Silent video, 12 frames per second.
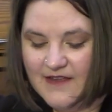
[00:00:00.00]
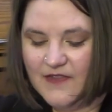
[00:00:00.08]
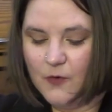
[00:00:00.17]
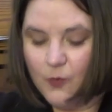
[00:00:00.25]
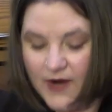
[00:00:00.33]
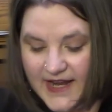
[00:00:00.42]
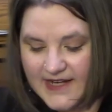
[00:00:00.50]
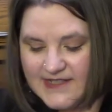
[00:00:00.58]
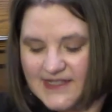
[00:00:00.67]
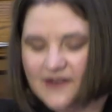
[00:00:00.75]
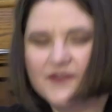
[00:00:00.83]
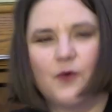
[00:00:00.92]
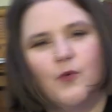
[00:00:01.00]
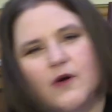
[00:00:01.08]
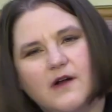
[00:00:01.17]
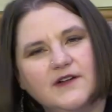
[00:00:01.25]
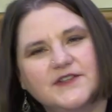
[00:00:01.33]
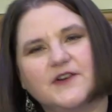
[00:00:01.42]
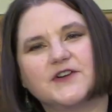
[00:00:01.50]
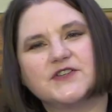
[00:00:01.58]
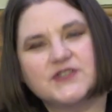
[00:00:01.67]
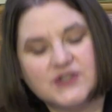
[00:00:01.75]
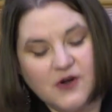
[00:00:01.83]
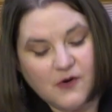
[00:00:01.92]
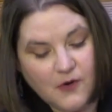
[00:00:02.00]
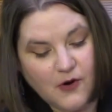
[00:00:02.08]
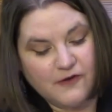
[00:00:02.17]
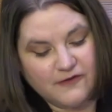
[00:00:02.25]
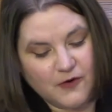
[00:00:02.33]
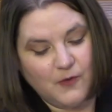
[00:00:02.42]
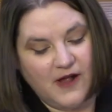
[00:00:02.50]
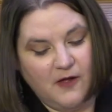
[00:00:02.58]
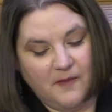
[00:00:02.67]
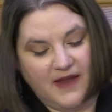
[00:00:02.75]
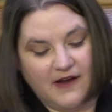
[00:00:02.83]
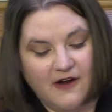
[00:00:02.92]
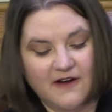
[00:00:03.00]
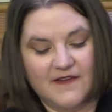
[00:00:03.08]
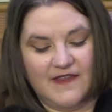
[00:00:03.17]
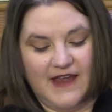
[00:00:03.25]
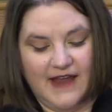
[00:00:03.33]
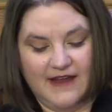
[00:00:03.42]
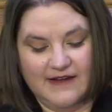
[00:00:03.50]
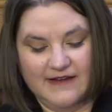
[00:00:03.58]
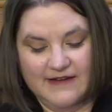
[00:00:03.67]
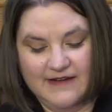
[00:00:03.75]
The weeds of the world are so overwhelming, aren't they?